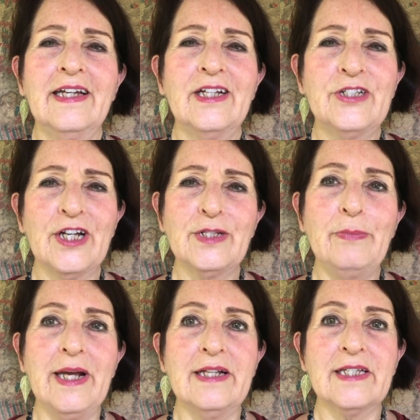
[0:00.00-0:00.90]
It just
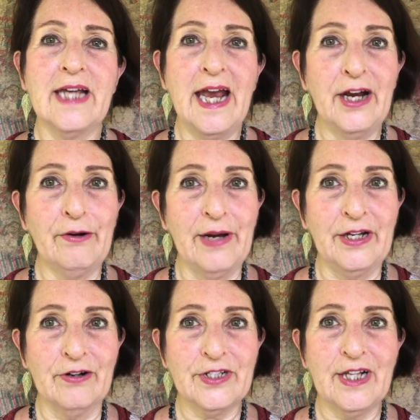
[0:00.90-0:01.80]
means anchoring
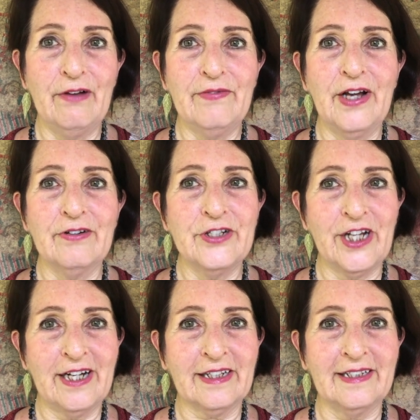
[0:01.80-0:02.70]
yourself
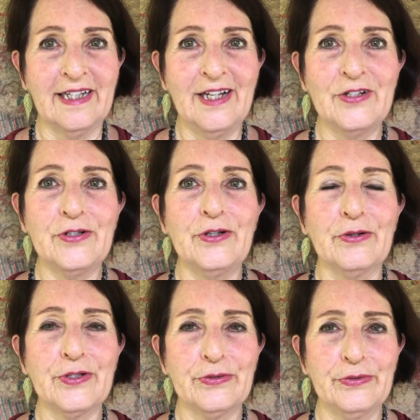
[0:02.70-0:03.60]
energetically into
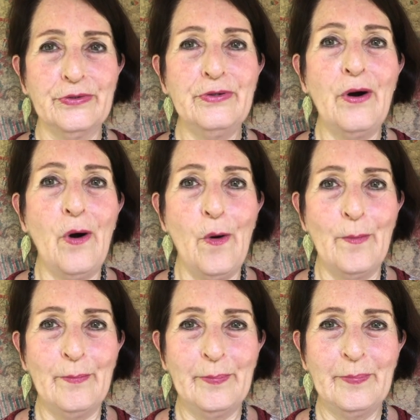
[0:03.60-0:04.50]
your true home.